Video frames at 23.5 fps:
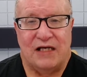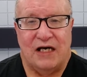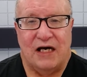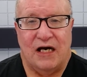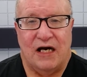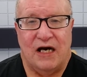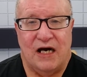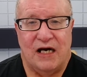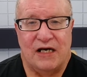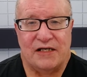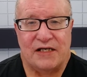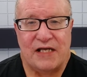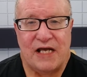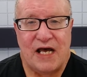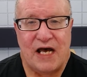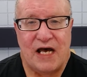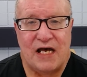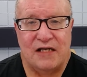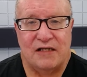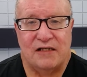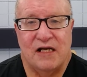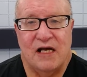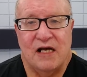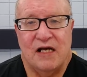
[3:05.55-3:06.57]

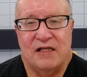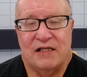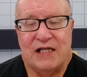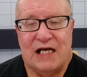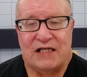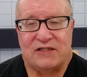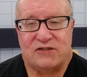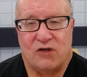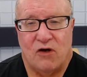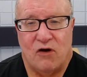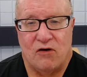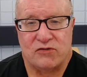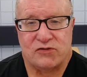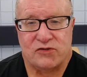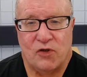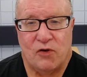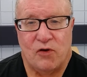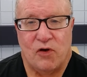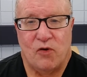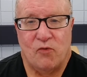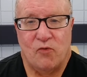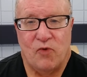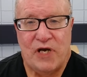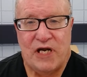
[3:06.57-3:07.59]
Again, that's also
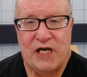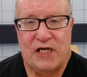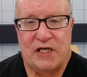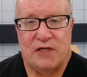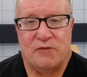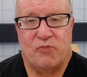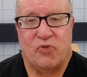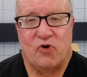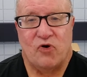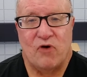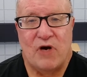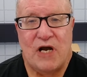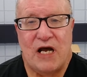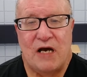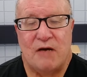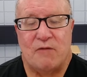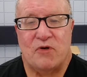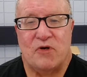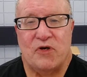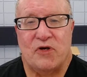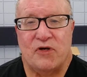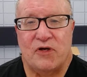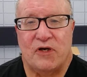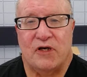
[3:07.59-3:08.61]
a weaning
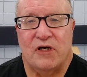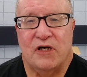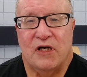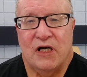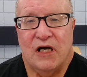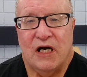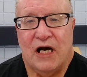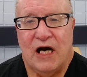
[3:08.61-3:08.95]
parameter.